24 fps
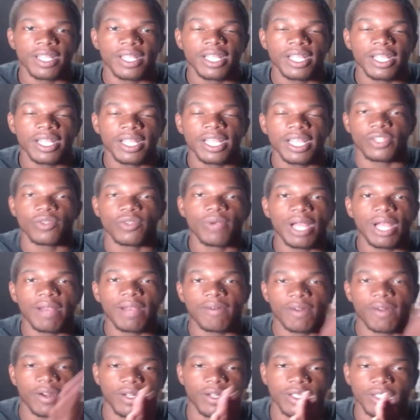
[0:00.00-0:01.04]
and you have
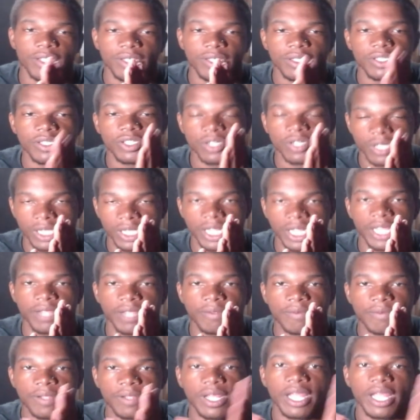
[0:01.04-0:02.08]
her, your life
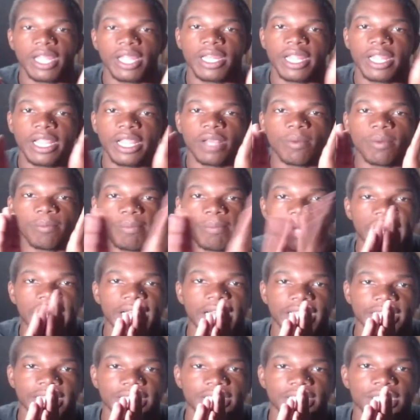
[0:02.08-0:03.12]
and it
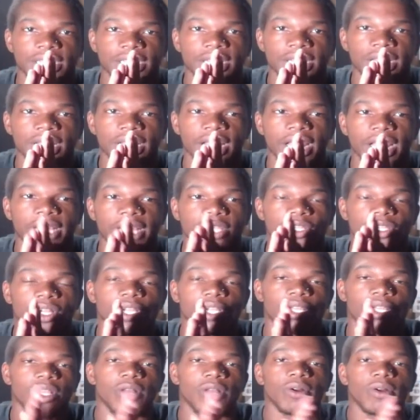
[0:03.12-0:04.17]
combines and y'all
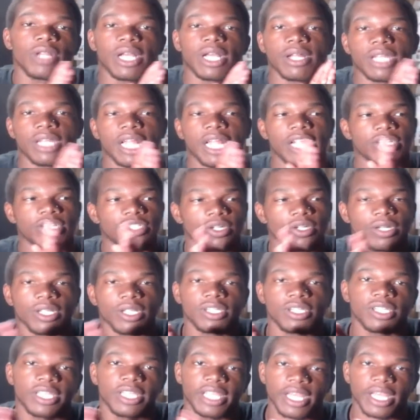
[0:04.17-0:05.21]
can go down that journey
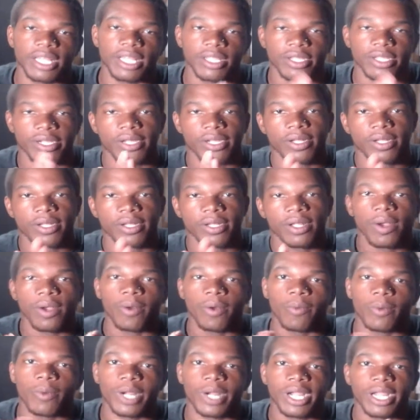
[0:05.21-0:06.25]
together
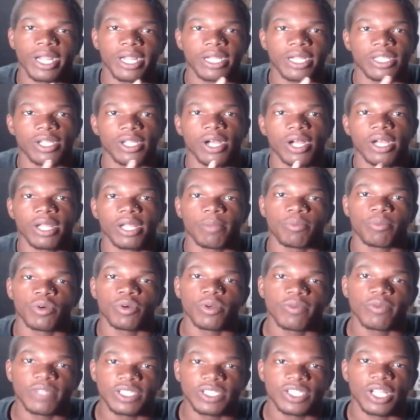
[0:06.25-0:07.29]
where y'all
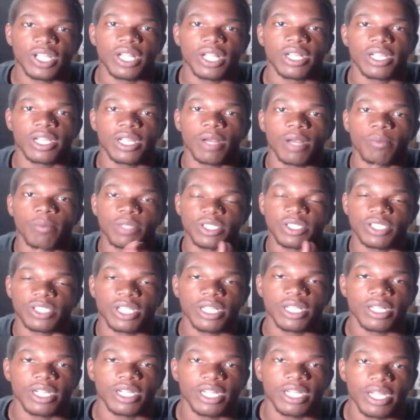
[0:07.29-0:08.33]
improve each other up each
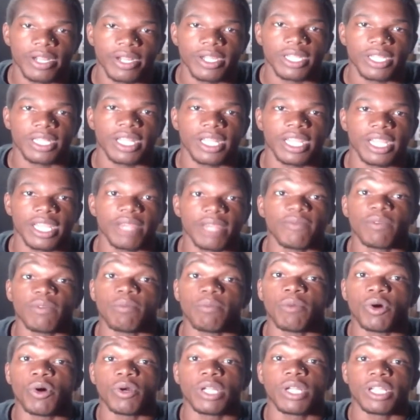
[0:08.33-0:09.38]
other and everything even
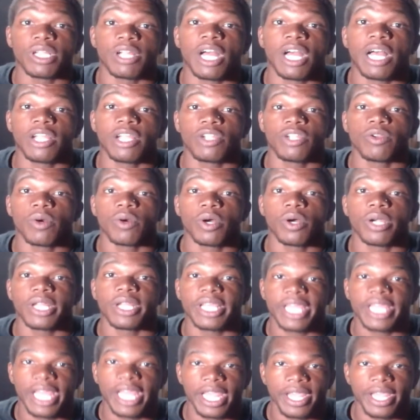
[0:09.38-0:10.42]
more than how you already
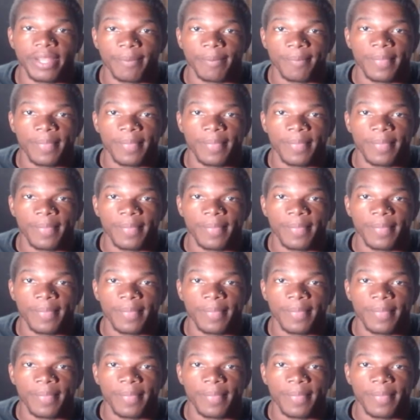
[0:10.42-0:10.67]
came